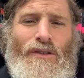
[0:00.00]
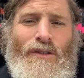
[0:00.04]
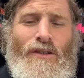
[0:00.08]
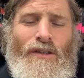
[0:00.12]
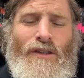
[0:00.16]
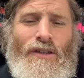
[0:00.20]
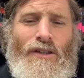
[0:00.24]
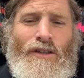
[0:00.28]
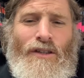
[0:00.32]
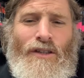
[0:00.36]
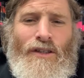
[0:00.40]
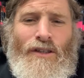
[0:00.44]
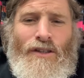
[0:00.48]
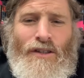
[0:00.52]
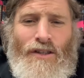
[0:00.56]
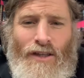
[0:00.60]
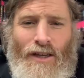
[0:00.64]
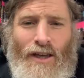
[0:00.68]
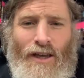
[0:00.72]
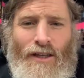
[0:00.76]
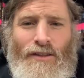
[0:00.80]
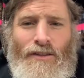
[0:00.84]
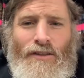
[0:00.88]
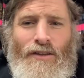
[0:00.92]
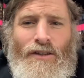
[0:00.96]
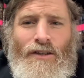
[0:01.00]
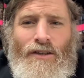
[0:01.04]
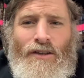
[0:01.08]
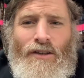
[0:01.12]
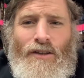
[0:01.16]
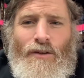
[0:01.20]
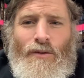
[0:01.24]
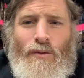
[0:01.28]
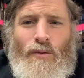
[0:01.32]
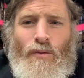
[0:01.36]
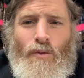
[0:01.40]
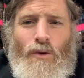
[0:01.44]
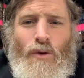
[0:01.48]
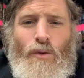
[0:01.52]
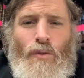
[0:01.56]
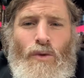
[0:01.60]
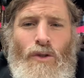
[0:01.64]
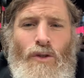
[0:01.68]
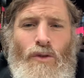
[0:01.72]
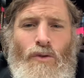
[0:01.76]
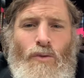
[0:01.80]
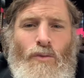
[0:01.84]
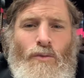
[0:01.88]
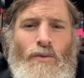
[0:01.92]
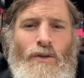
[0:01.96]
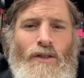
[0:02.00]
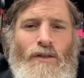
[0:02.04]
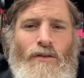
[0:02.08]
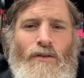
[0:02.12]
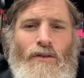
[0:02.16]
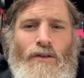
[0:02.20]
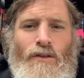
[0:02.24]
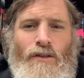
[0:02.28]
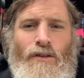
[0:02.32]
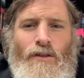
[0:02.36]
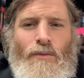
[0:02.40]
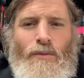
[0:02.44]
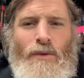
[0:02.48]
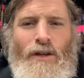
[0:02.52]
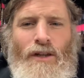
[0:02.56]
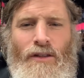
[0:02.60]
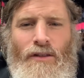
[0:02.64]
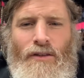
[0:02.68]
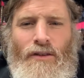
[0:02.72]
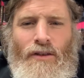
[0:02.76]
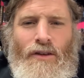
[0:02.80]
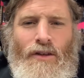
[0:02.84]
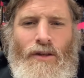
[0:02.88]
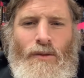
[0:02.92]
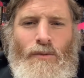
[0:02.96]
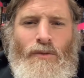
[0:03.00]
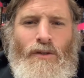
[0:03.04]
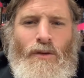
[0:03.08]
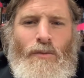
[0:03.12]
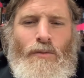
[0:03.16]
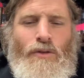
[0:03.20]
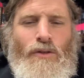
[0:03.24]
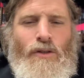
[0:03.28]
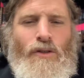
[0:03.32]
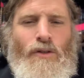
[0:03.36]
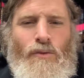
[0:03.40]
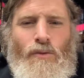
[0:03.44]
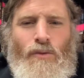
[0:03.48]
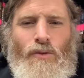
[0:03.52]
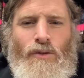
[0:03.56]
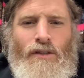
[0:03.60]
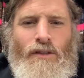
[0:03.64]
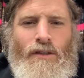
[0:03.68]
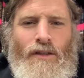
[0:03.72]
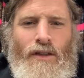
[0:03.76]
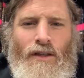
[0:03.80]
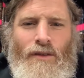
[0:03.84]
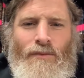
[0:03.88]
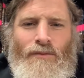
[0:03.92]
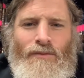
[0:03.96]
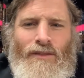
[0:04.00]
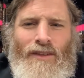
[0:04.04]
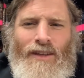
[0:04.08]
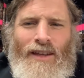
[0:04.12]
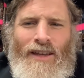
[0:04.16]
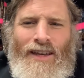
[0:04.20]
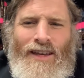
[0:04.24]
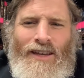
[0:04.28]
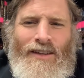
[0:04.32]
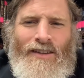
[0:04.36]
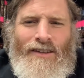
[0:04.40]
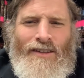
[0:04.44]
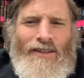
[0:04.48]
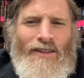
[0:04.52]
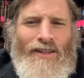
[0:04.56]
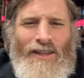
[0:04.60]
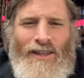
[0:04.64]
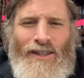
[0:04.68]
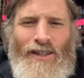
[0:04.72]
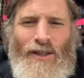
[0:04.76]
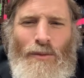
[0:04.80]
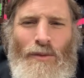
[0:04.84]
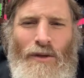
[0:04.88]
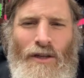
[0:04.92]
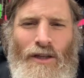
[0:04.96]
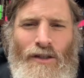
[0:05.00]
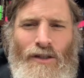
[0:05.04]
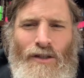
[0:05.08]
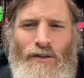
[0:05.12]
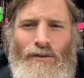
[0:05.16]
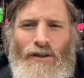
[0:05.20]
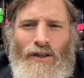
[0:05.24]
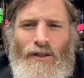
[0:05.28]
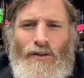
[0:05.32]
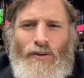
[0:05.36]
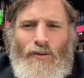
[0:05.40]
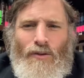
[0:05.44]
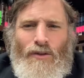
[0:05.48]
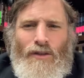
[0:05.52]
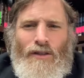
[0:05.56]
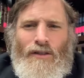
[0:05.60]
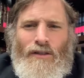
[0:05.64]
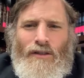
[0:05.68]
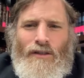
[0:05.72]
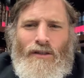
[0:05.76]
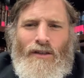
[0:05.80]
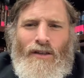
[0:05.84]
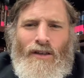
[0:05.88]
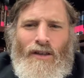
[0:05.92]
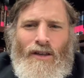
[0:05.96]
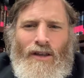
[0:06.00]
the idea, when we do mitzvah, so many times a person will say, I think Hashem cares if I do this.